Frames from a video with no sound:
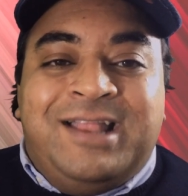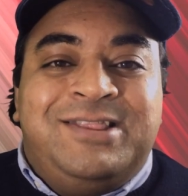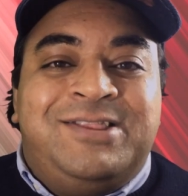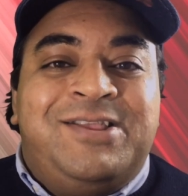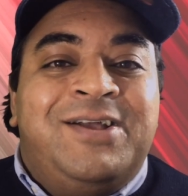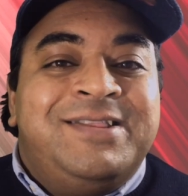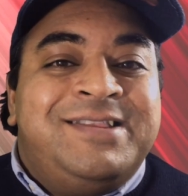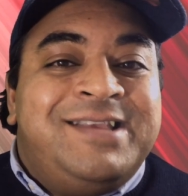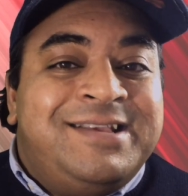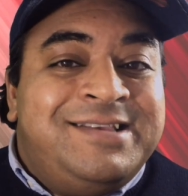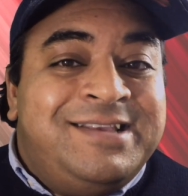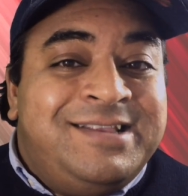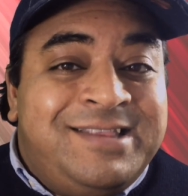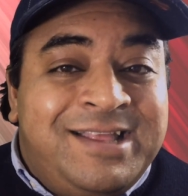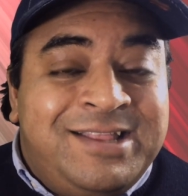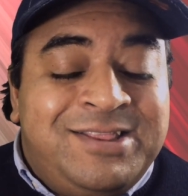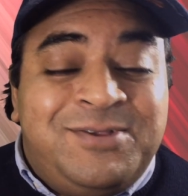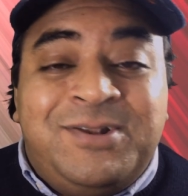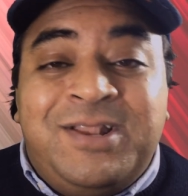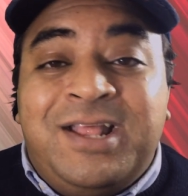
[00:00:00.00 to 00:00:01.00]
Don't
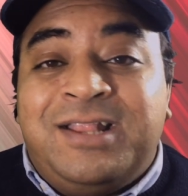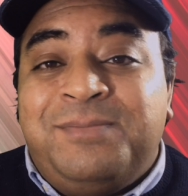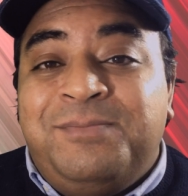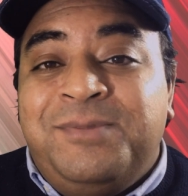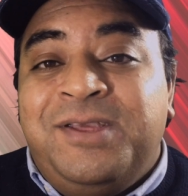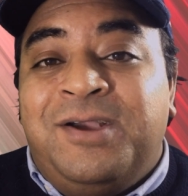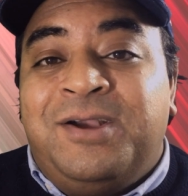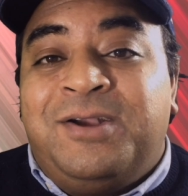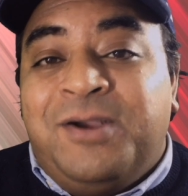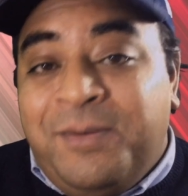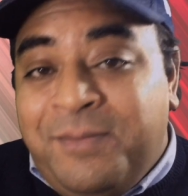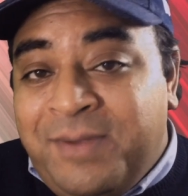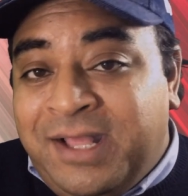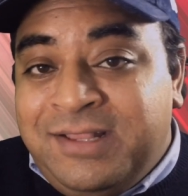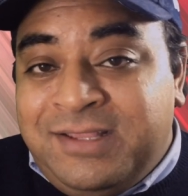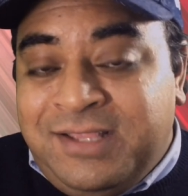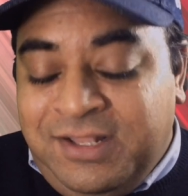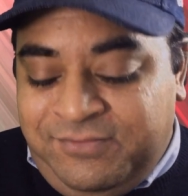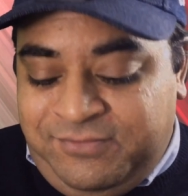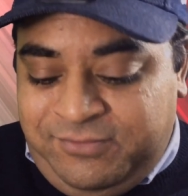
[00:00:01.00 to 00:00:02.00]
hesitate to let me a
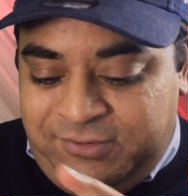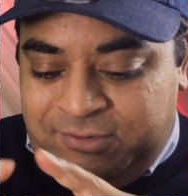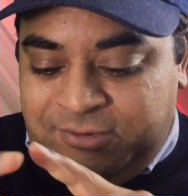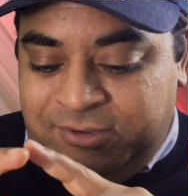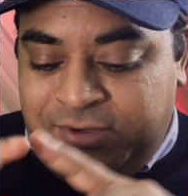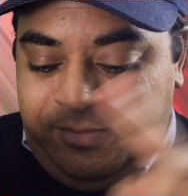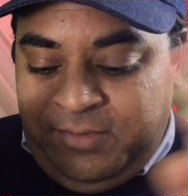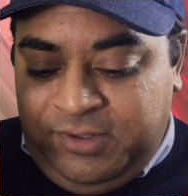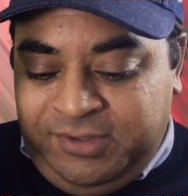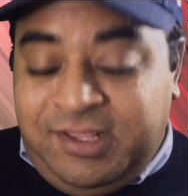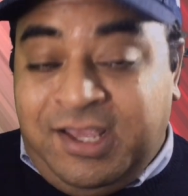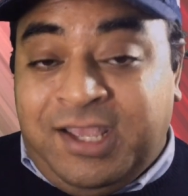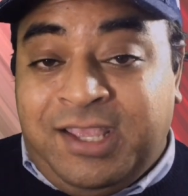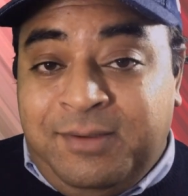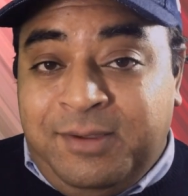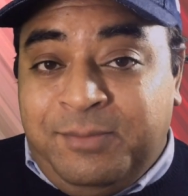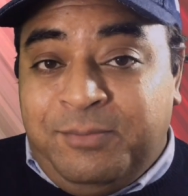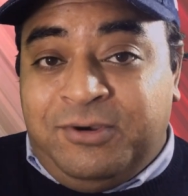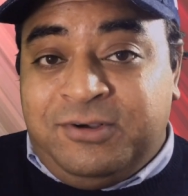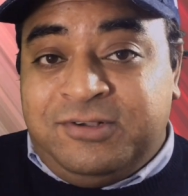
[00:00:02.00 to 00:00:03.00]
comment in the
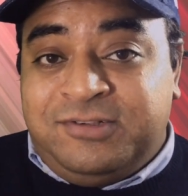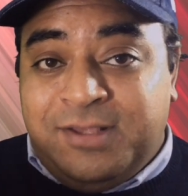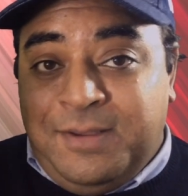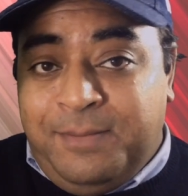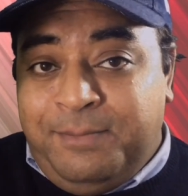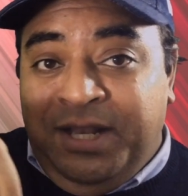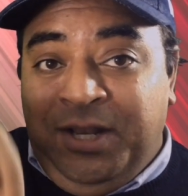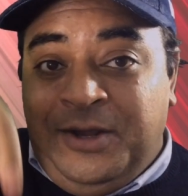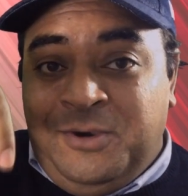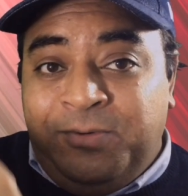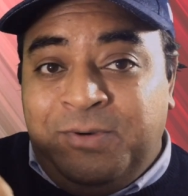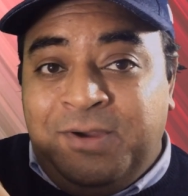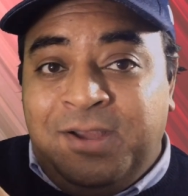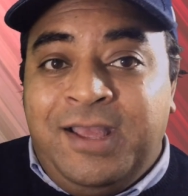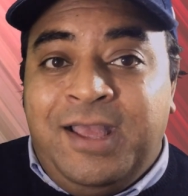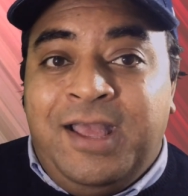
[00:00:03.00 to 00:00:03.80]
commentary box below.